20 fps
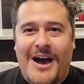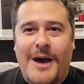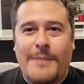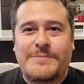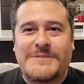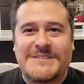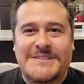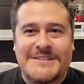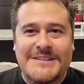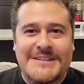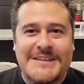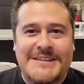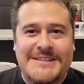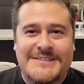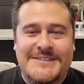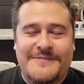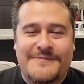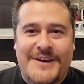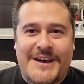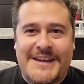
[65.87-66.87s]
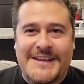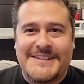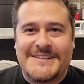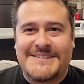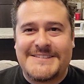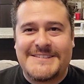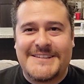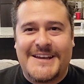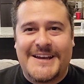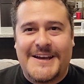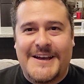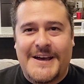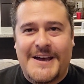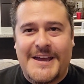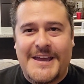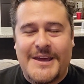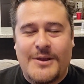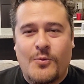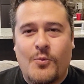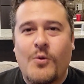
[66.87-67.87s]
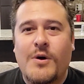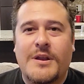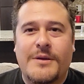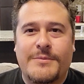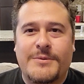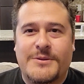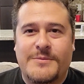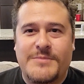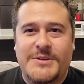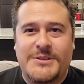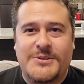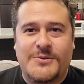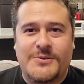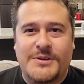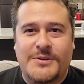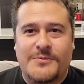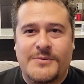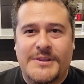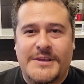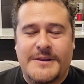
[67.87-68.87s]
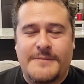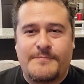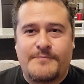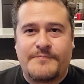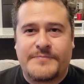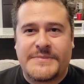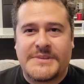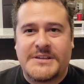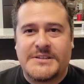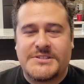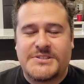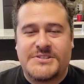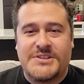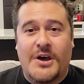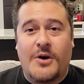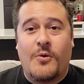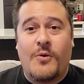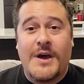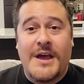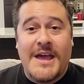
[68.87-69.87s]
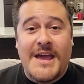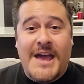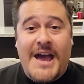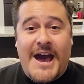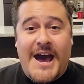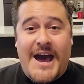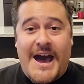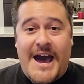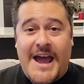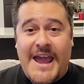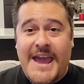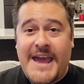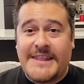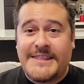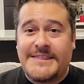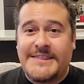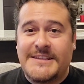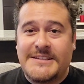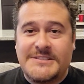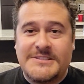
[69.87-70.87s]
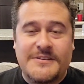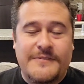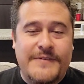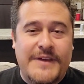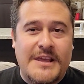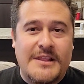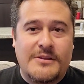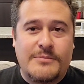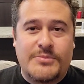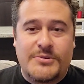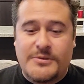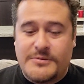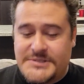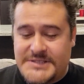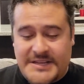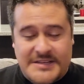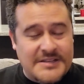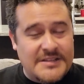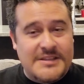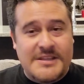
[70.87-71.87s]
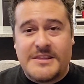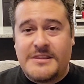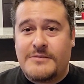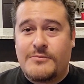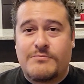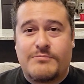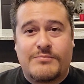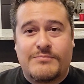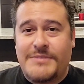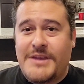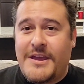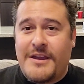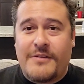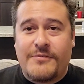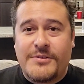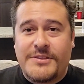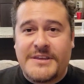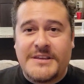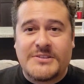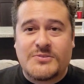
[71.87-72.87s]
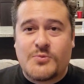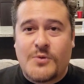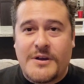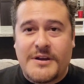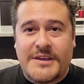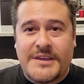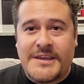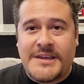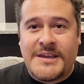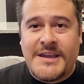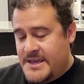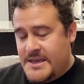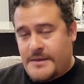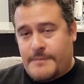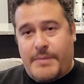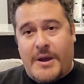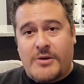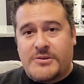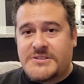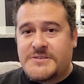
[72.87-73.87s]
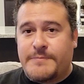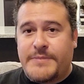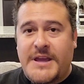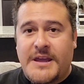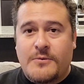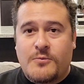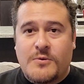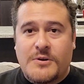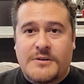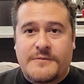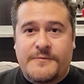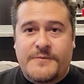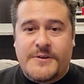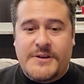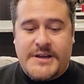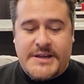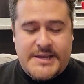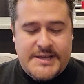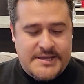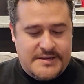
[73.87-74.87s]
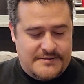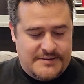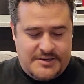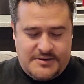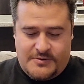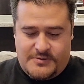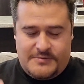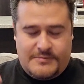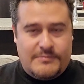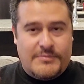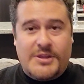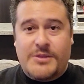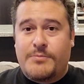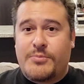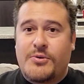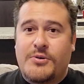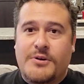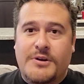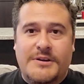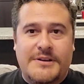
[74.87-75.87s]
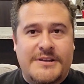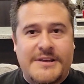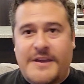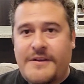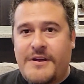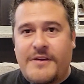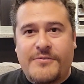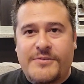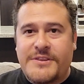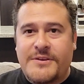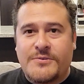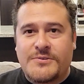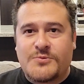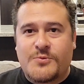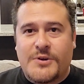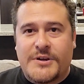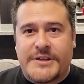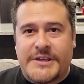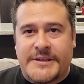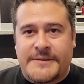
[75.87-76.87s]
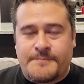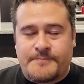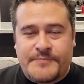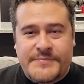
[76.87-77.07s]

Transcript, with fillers: obsolete device uh, and what I'm going to be doing with it? So, I had this available. Technically, the everything is working. Power supply worked for it. You know, motherboard, everything was working.